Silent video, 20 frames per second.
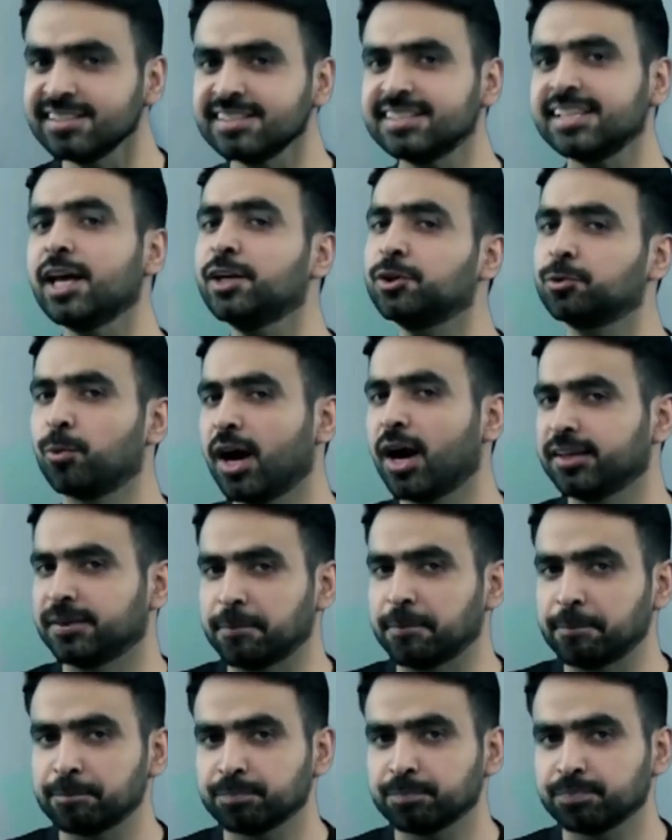set 1.
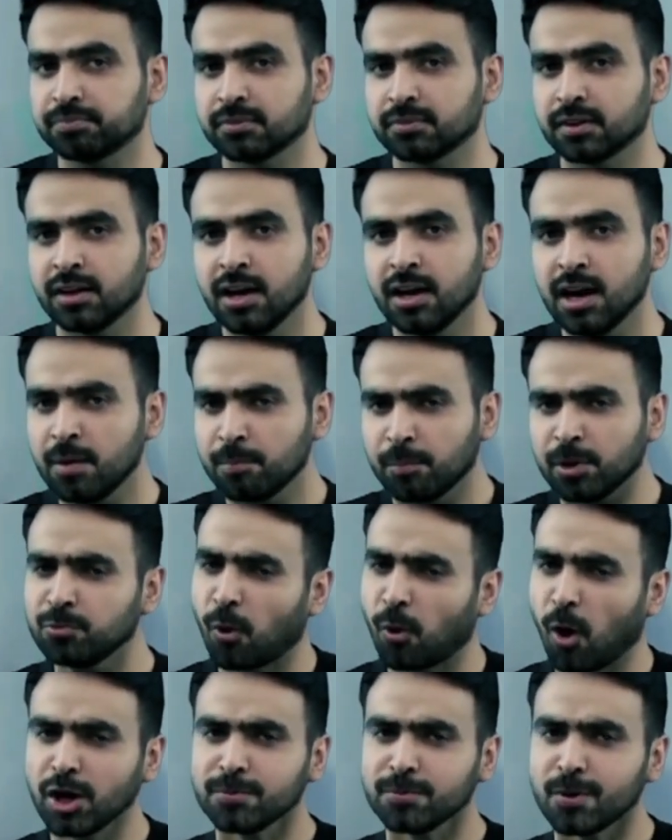But
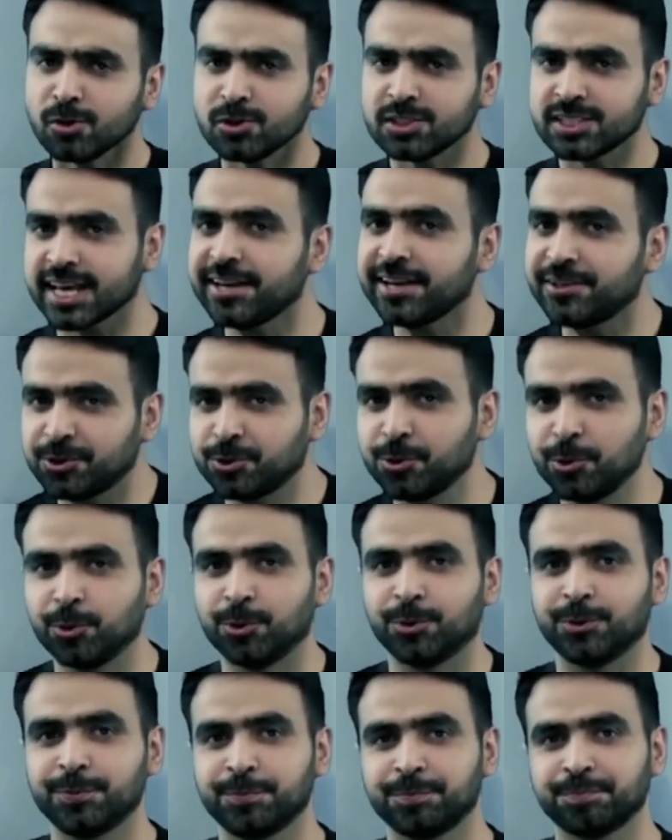what about set 2?
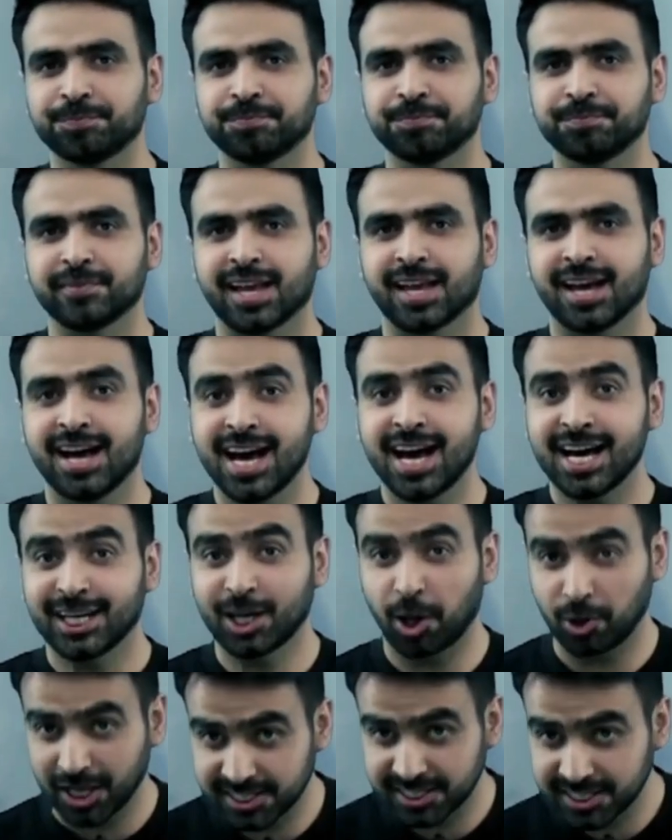Now
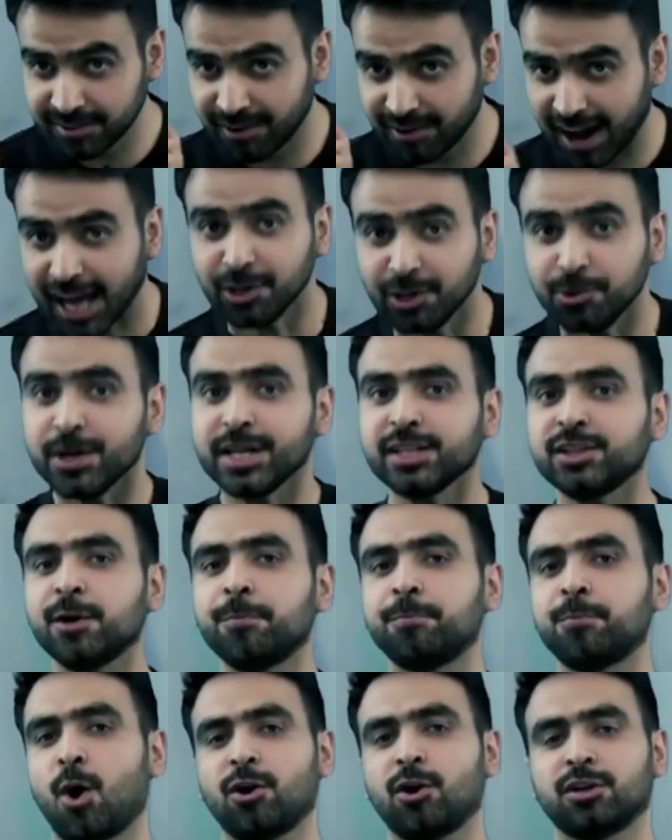let's evaluate the
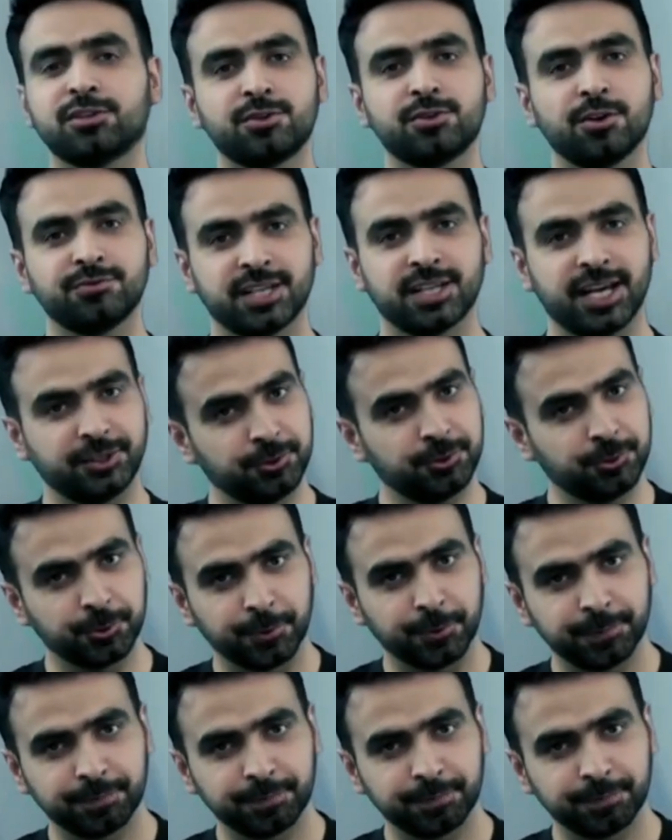products of set 2.